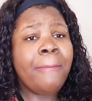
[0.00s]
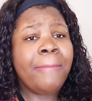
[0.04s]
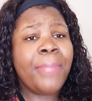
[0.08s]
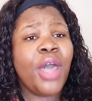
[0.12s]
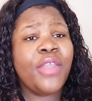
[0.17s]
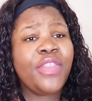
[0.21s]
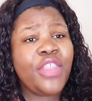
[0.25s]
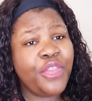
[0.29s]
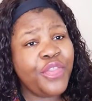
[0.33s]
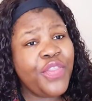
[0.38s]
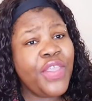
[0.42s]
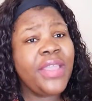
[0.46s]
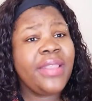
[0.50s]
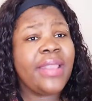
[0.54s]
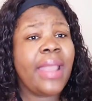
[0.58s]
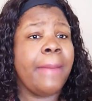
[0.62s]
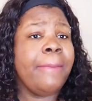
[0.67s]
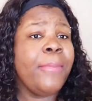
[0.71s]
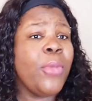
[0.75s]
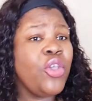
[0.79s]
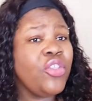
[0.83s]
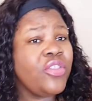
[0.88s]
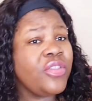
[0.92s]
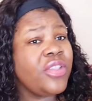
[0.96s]
but the thing
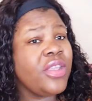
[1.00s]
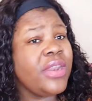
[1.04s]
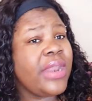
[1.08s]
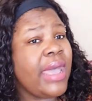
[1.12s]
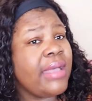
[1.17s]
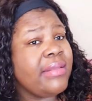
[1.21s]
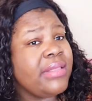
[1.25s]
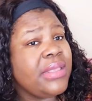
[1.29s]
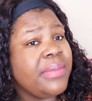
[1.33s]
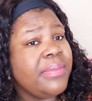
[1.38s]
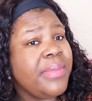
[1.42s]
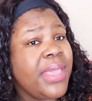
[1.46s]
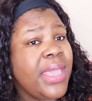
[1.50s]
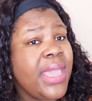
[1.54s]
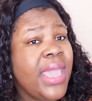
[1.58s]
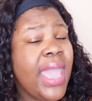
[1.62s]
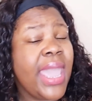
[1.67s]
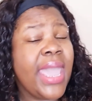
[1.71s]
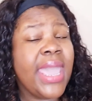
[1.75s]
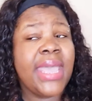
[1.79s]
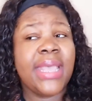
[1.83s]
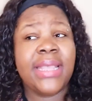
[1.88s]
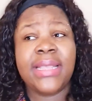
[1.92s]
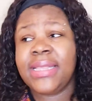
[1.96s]
that most stood out to
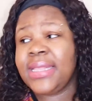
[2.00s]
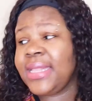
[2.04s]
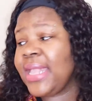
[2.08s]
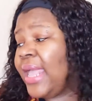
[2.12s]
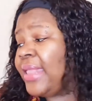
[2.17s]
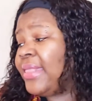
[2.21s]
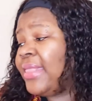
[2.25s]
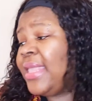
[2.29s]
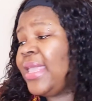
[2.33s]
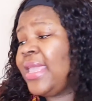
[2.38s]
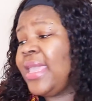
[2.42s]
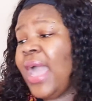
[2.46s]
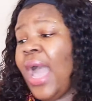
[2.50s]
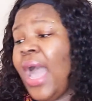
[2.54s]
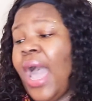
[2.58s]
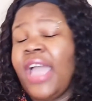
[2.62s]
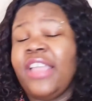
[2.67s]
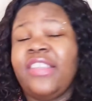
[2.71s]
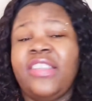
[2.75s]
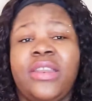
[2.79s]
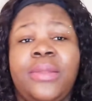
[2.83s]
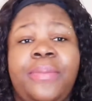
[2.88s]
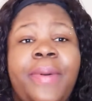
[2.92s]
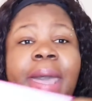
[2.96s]
me is the
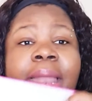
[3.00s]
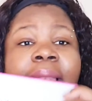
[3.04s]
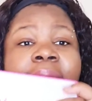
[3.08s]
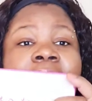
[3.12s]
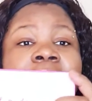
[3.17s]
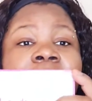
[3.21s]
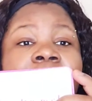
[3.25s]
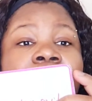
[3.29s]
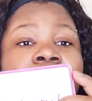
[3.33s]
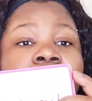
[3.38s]
eyeshadow palette.